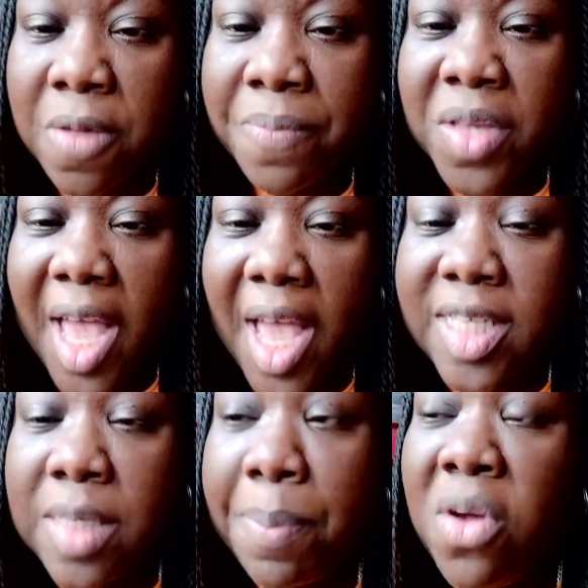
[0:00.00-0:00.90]
as
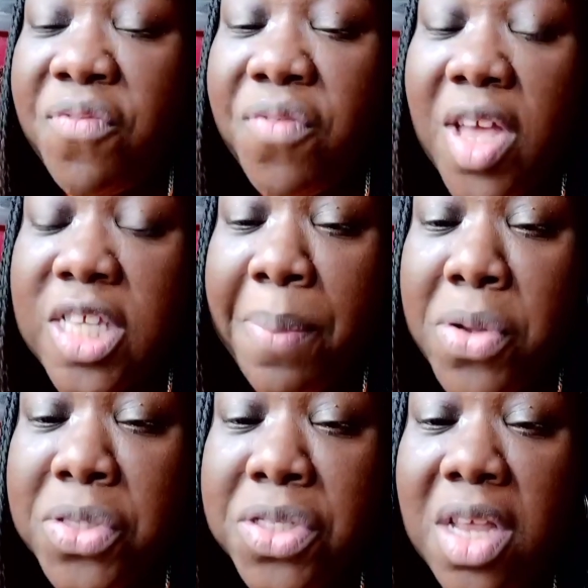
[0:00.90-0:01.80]
a
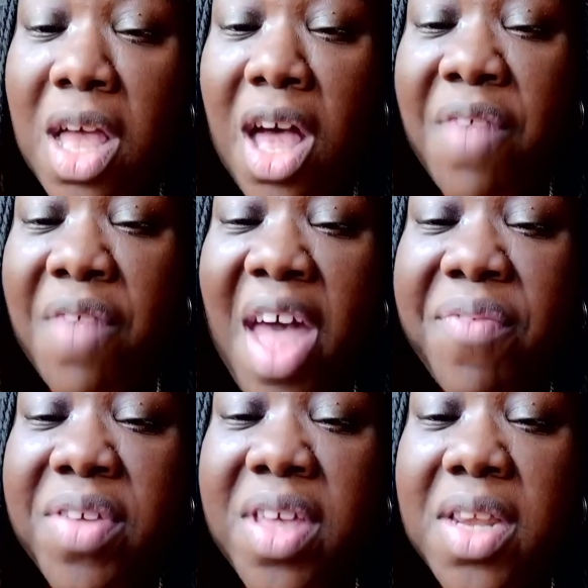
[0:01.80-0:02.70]
person of
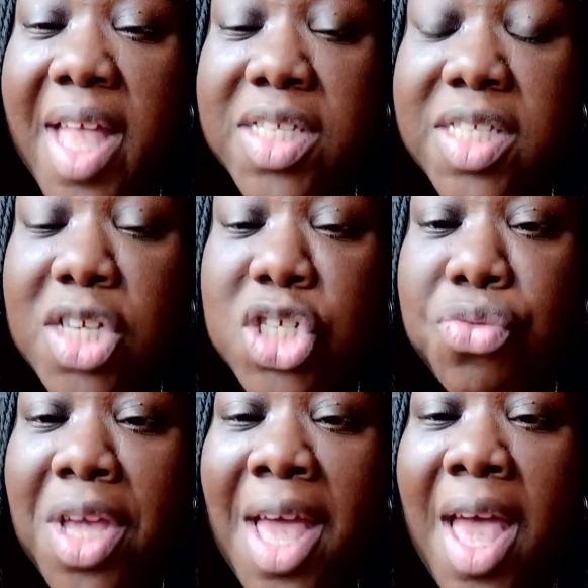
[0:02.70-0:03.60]
African ancestry.